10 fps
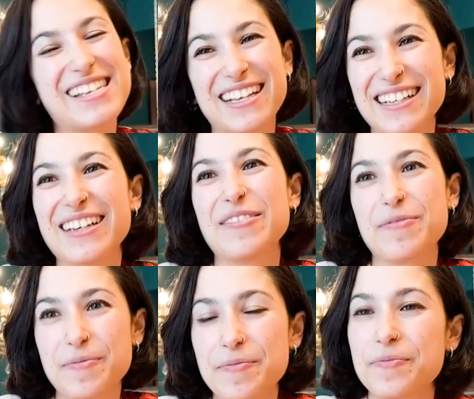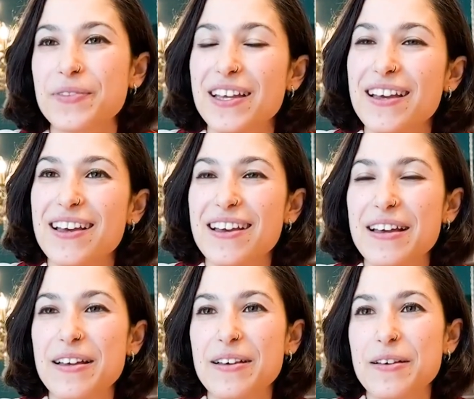And the other one is
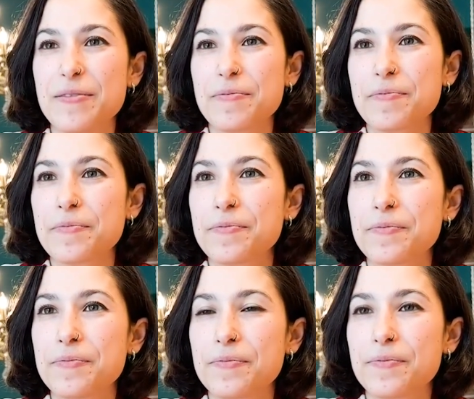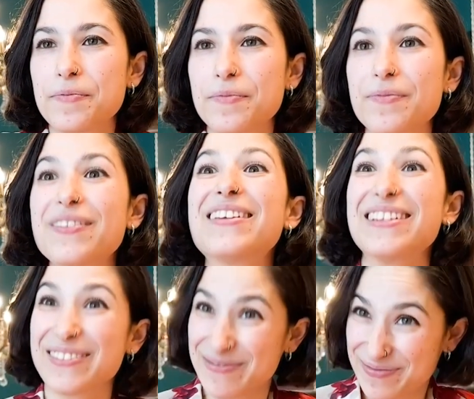all roads lead to
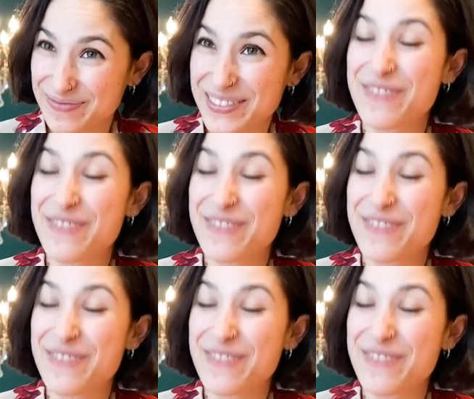the Rome.